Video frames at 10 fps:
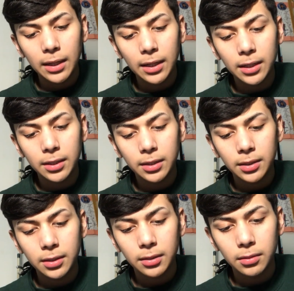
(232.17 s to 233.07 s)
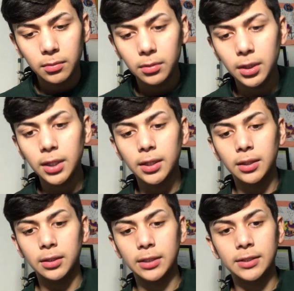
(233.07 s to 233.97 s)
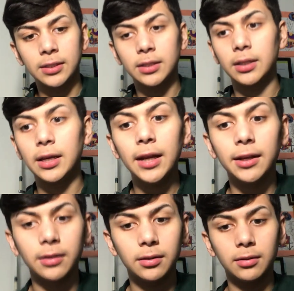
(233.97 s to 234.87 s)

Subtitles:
And yeah, let's get it.